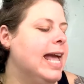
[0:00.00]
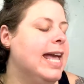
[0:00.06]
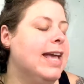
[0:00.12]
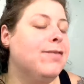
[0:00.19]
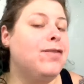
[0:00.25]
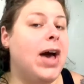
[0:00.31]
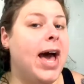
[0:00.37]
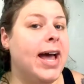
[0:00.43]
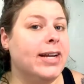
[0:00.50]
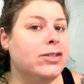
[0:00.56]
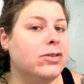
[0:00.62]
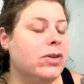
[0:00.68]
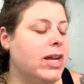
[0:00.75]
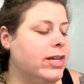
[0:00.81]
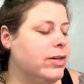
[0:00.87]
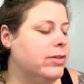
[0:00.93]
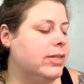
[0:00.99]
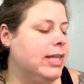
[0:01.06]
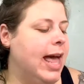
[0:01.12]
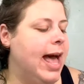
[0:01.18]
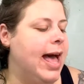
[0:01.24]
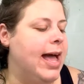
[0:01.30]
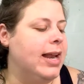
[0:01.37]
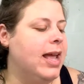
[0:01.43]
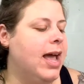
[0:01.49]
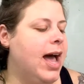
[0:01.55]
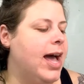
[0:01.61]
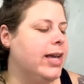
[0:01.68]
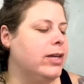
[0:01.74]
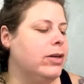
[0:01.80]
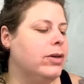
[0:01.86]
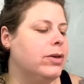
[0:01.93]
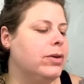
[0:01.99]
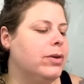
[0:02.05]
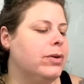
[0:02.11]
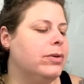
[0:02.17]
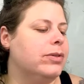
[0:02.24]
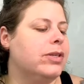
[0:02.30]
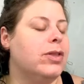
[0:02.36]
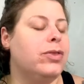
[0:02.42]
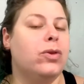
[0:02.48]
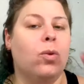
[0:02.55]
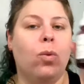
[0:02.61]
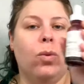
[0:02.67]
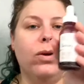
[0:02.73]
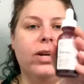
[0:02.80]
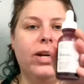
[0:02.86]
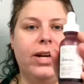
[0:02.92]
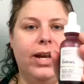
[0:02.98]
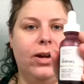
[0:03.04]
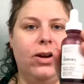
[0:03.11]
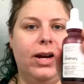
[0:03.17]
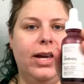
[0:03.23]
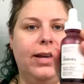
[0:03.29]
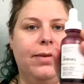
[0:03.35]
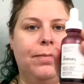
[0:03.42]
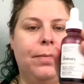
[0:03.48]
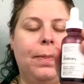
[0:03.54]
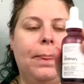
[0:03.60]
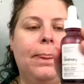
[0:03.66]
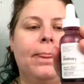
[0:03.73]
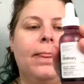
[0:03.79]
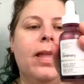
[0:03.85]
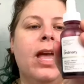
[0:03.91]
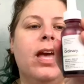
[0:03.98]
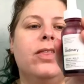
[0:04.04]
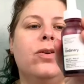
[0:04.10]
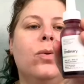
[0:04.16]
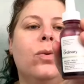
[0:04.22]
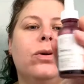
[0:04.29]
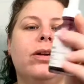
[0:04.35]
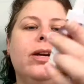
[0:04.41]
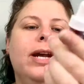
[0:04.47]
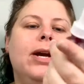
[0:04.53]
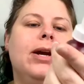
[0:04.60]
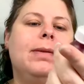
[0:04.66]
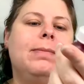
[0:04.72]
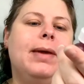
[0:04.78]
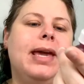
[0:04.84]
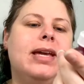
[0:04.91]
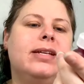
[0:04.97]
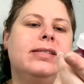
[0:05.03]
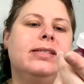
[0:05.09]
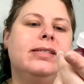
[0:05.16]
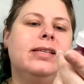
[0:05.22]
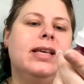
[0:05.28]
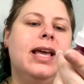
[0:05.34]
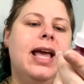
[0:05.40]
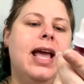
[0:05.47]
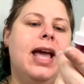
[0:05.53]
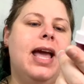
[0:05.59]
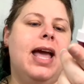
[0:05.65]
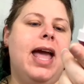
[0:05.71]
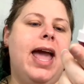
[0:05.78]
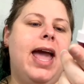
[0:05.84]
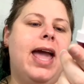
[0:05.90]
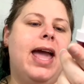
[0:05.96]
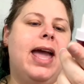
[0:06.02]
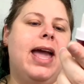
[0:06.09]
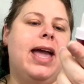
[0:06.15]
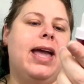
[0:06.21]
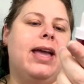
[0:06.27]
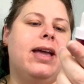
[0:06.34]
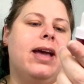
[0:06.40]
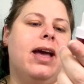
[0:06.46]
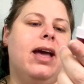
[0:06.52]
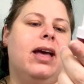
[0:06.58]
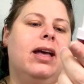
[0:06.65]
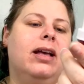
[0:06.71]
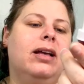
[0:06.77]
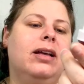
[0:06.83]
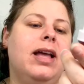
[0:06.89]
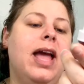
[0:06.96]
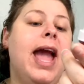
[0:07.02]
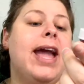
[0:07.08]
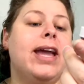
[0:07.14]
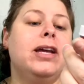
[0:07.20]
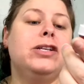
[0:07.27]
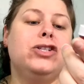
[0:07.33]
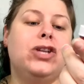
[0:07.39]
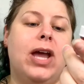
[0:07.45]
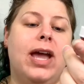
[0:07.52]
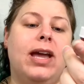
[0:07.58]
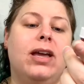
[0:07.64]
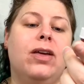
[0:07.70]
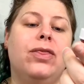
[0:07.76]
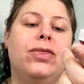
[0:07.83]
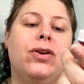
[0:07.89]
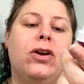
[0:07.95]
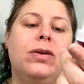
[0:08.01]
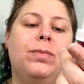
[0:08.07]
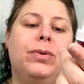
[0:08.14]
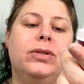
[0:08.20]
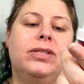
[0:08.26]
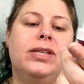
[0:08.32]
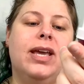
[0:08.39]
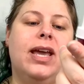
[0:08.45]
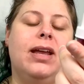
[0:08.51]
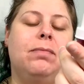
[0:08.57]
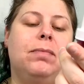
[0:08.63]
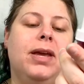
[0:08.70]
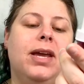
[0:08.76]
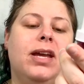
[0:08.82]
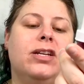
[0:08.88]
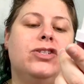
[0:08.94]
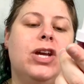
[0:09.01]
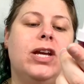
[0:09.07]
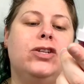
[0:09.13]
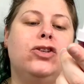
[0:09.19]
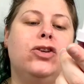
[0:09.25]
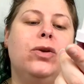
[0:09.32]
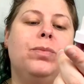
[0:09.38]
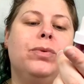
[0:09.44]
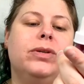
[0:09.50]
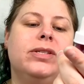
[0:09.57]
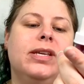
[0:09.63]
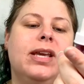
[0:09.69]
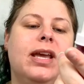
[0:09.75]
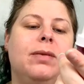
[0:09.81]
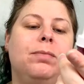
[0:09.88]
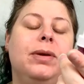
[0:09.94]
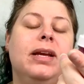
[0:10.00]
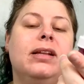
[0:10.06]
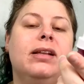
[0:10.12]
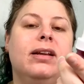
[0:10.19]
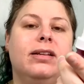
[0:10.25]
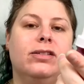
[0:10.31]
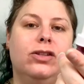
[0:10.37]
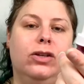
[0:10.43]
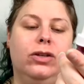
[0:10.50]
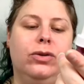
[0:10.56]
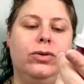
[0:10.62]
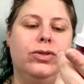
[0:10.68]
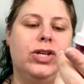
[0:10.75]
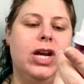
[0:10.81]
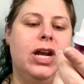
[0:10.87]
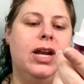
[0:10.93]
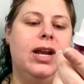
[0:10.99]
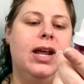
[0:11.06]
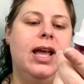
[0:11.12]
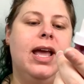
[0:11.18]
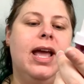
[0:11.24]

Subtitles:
If I do not use that, I use The Ordinary. The Ordinary makes a AHA 30%, BHA 2% peeling solution.